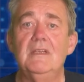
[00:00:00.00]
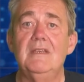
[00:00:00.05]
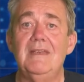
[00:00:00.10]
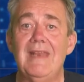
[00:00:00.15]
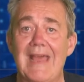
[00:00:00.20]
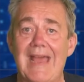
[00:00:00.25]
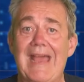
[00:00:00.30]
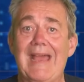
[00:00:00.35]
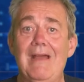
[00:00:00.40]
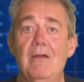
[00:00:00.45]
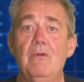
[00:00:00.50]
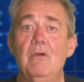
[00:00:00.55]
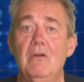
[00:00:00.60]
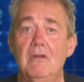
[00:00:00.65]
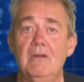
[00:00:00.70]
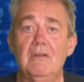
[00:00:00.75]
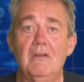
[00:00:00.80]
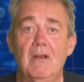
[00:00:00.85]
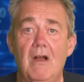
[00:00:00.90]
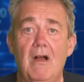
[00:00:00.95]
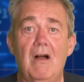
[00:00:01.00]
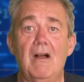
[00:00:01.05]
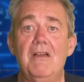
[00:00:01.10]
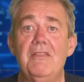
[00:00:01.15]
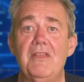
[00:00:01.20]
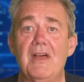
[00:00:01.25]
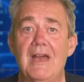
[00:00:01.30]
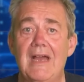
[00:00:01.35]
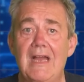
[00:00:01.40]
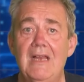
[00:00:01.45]
Now,
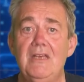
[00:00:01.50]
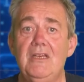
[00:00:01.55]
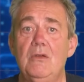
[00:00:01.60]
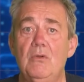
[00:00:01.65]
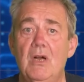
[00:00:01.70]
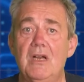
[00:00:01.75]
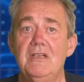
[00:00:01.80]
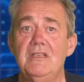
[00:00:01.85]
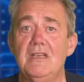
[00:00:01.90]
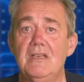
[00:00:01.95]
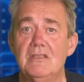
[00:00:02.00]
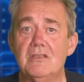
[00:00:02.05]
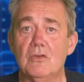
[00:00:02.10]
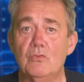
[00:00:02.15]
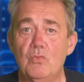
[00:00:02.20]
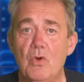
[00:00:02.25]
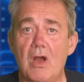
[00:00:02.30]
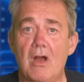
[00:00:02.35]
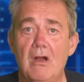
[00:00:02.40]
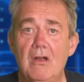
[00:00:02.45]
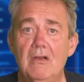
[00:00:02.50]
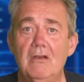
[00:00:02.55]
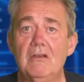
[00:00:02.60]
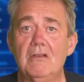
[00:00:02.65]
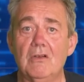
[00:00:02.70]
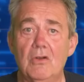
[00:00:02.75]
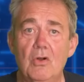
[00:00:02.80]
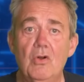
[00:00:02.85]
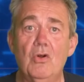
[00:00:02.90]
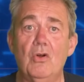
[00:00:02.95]
either our new ideas are wrong
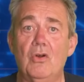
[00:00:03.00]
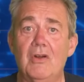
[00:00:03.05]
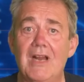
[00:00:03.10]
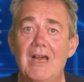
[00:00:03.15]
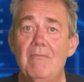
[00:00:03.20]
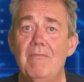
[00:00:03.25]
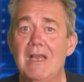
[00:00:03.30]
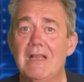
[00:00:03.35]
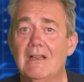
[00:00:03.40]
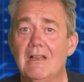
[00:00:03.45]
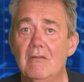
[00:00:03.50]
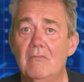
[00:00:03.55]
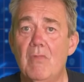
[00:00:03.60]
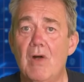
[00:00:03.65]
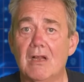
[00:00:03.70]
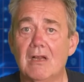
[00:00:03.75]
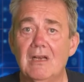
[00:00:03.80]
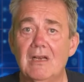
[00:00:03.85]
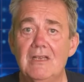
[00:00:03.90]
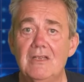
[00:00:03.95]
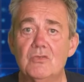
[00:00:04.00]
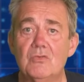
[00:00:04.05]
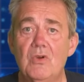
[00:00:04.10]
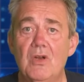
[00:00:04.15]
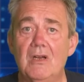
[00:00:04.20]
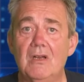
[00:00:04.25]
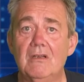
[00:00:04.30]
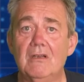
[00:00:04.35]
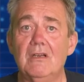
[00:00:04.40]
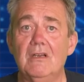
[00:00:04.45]
or our mental model is
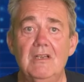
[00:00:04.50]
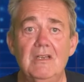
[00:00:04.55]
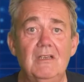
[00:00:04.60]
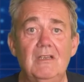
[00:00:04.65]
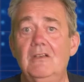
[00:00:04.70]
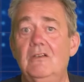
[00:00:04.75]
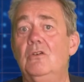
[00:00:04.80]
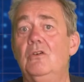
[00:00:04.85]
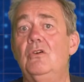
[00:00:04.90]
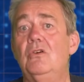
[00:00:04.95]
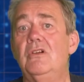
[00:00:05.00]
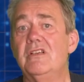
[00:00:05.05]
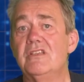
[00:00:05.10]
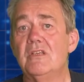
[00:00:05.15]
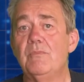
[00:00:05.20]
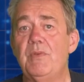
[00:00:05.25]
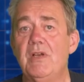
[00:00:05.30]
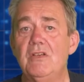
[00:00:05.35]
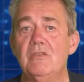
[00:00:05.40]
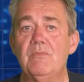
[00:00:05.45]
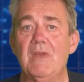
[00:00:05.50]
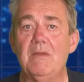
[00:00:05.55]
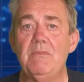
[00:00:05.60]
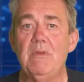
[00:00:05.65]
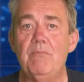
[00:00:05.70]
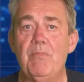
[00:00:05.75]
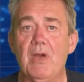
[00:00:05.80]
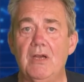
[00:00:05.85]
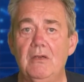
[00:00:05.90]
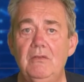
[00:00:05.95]
wrong, or I suppose maybe
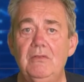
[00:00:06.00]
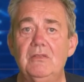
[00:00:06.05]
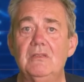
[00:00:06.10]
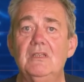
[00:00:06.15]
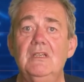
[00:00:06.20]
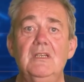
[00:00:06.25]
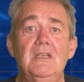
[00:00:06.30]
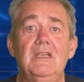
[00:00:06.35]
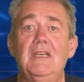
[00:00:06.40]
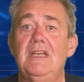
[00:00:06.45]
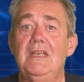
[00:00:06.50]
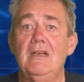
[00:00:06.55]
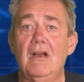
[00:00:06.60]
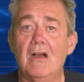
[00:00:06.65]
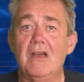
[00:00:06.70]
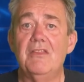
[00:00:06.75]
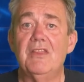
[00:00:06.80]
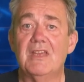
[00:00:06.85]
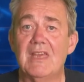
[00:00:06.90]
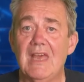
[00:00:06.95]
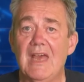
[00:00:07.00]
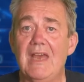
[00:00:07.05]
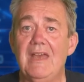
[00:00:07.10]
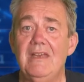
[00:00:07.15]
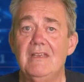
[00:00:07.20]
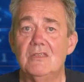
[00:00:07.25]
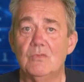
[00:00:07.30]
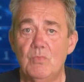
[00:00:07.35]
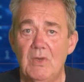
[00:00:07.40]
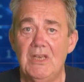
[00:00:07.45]
both. In either
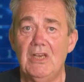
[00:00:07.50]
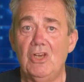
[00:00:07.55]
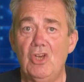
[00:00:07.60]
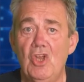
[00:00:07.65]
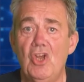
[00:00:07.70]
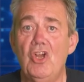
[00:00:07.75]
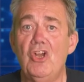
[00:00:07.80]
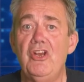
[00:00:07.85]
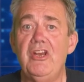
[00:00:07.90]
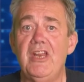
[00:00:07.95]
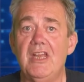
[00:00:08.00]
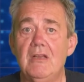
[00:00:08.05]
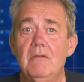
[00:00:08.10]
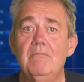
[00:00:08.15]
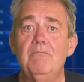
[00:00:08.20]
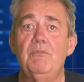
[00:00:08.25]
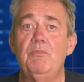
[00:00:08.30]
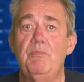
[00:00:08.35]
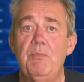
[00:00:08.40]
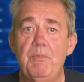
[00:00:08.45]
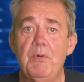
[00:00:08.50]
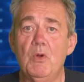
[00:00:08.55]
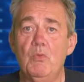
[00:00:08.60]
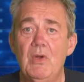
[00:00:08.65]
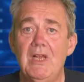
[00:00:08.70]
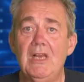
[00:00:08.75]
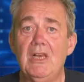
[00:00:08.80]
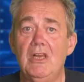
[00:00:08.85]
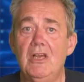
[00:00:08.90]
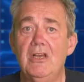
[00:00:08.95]
case, we're learning, but
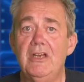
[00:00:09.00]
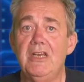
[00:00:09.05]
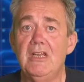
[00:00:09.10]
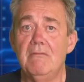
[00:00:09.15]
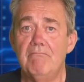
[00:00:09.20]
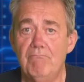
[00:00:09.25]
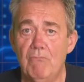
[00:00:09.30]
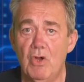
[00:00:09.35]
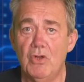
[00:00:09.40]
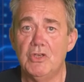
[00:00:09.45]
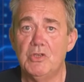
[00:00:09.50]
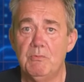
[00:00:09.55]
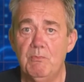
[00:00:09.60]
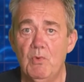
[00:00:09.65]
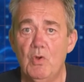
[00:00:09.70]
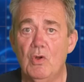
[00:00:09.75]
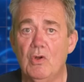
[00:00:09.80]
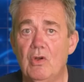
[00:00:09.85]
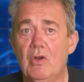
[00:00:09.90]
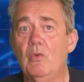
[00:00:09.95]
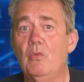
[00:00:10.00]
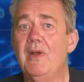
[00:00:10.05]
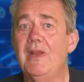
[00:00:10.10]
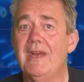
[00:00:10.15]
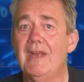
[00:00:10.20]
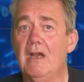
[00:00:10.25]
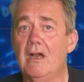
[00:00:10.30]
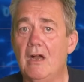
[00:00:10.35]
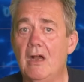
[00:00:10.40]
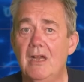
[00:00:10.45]
we're learning much more when
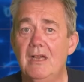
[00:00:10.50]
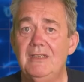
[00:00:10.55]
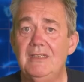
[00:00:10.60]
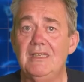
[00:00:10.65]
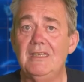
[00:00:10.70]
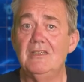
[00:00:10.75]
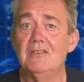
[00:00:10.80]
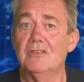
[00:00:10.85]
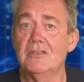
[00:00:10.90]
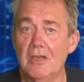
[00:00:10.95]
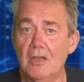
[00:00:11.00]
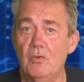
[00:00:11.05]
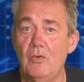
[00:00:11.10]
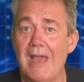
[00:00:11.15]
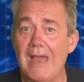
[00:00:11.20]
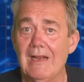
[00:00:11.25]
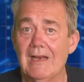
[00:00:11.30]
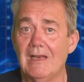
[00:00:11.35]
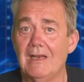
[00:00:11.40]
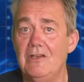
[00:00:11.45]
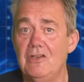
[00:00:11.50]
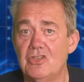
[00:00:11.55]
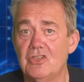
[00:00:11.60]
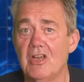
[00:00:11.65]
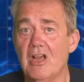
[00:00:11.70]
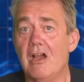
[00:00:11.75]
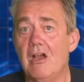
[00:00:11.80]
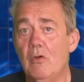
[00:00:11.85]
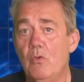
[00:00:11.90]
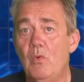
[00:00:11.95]
our ideas correctly
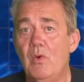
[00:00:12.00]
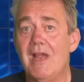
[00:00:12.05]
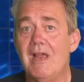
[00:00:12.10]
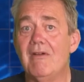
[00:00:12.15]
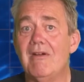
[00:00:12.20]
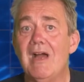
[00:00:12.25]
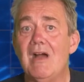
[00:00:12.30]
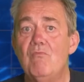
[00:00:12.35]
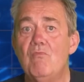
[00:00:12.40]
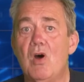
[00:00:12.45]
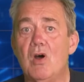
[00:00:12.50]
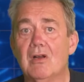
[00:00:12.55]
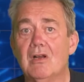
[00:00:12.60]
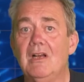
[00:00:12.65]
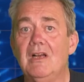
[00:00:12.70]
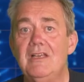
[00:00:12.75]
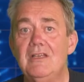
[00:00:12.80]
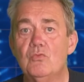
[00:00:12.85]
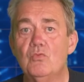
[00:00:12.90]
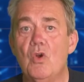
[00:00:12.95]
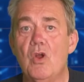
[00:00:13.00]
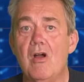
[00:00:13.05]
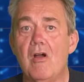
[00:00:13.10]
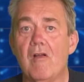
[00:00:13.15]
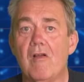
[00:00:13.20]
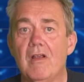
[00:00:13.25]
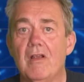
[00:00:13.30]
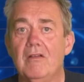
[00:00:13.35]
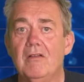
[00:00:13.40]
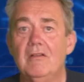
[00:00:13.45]
show where our model is
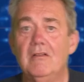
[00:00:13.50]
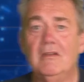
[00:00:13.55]
wrong.